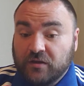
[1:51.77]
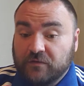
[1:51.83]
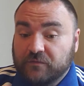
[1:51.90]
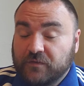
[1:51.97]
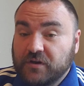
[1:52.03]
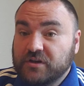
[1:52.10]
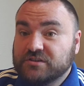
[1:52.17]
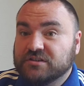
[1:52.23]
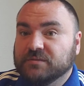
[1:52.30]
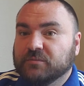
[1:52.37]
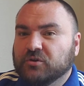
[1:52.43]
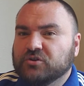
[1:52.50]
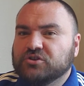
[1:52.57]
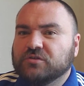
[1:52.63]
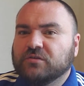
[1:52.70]
firstly,
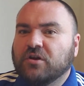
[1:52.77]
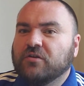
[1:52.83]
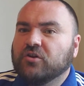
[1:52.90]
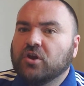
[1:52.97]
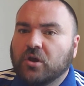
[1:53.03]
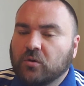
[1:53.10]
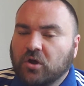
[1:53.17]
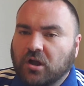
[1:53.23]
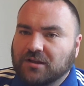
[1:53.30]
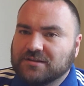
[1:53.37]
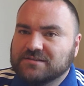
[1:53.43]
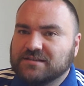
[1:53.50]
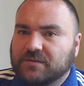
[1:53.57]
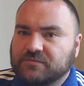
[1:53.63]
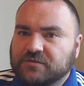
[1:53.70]
because you've got no
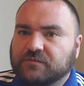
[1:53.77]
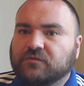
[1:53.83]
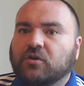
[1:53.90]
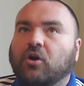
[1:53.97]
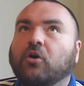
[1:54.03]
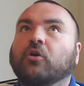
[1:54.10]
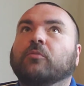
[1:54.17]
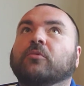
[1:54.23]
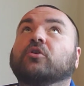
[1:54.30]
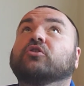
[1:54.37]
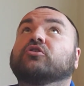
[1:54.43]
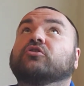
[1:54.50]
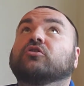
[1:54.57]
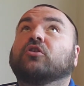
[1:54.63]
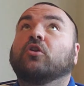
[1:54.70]
concept of time, because
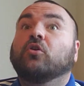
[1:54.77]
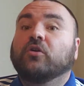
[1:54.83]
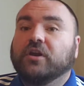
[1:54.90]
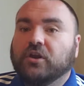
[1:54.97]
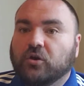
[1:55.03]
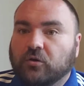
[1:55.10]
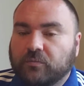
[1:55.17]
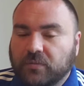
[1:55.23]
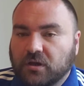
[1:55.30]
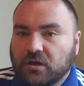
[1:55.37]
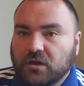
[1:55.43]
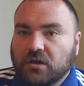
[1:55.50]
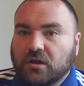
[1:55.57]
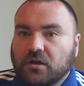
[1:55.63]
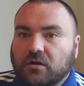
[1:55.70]
you're just looking up
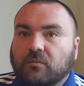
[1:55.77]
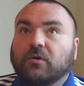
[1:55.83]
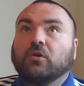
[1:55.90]
or